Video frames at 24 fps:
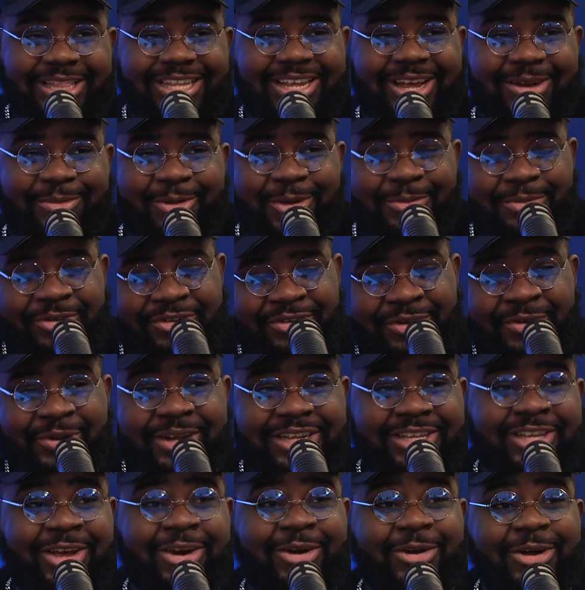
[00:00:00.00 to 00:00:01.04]
put the camera on me real quick.
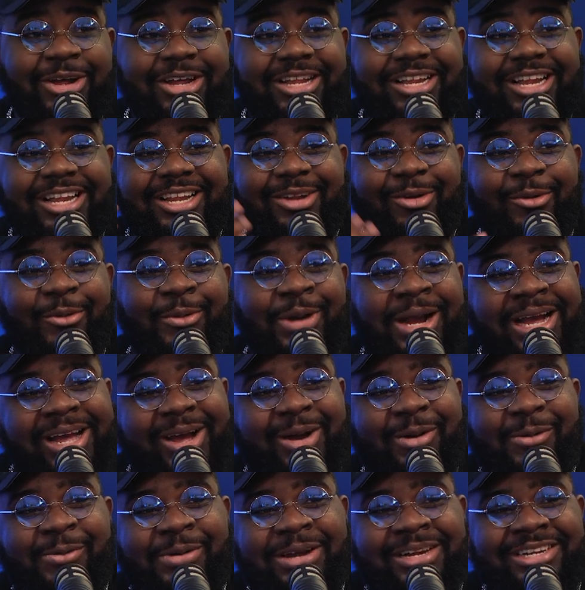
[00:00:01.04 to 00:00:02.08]
Yo, where
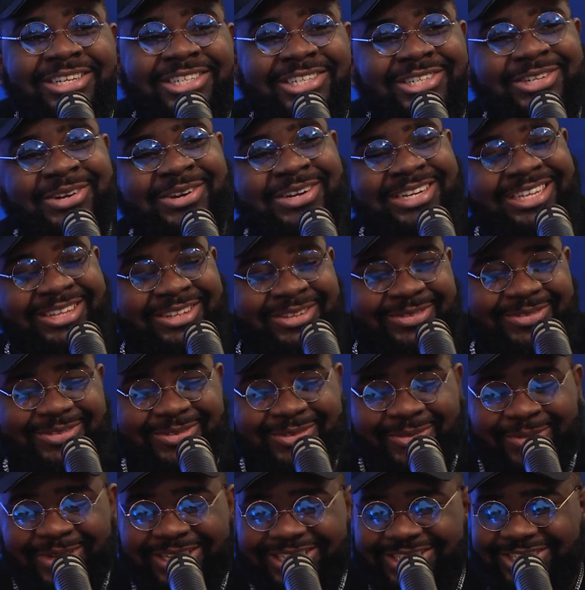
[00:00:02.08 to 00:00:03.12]
where the shorty
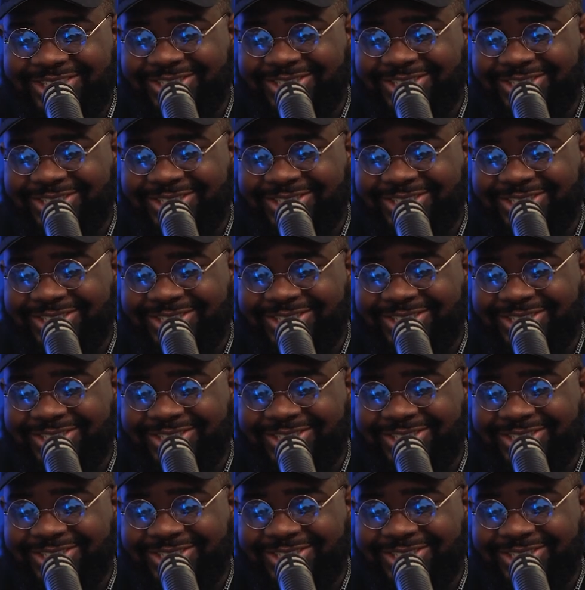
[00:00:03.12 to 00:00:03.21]
where the